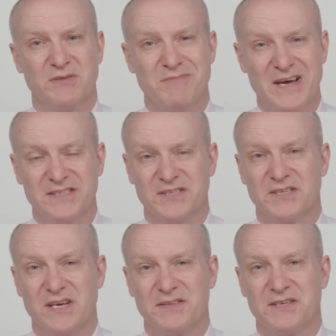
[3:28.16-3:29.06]
demanded
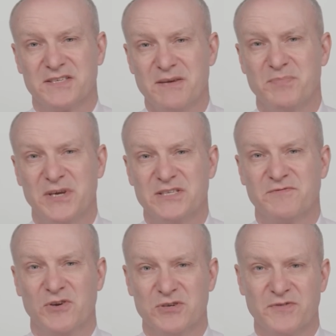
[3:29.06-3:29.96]
that his MPs
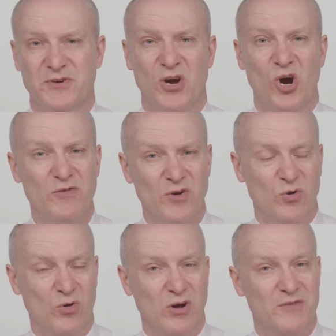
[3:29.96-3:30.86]
vote for an
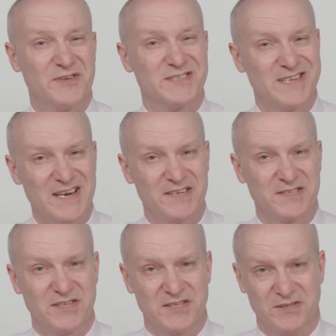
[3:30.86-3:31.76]
overhaul of the standard
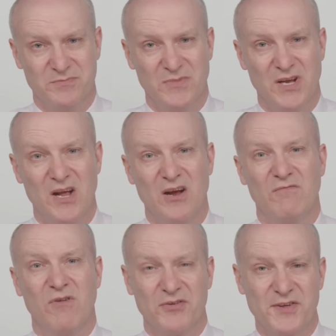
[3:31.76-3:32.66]
system
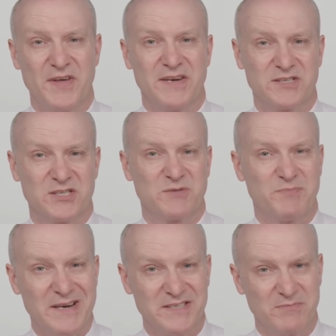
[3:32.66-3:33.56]
rather than
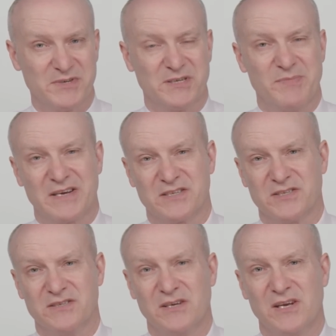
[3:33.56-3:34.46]
suspending Mr.
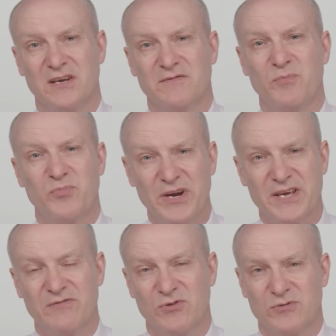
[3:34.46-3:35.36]
Paterson for
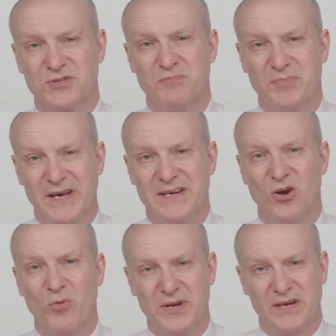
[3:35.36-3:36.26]
breaking rules on paid
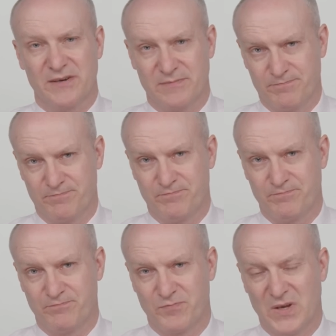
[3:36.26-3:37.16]
lobbying.
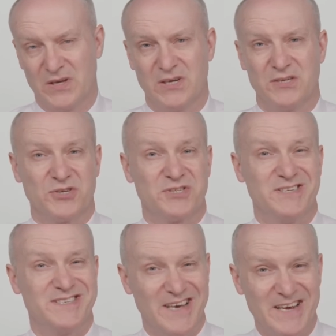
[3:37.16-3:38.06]
Just
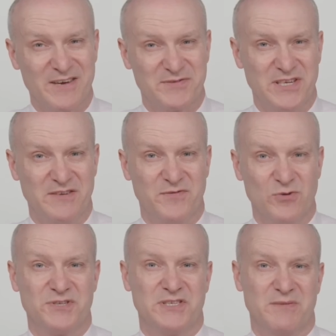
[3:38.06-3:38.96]
a day after he
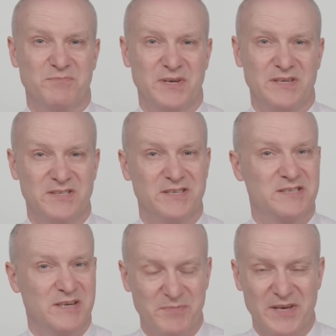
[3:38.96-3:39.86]
forced his MPs to
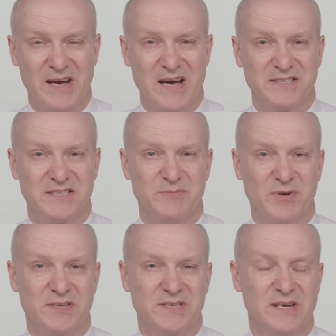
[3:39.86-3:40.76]
dip their hands in the
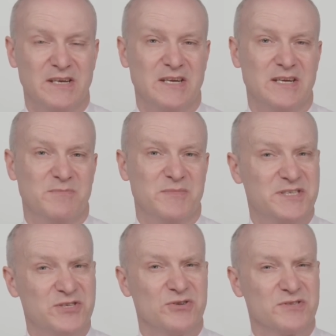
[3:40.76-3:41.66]
blood,
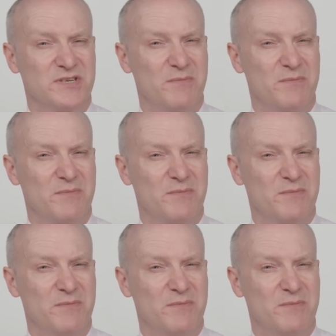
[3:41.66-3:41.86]
Mr. Johnson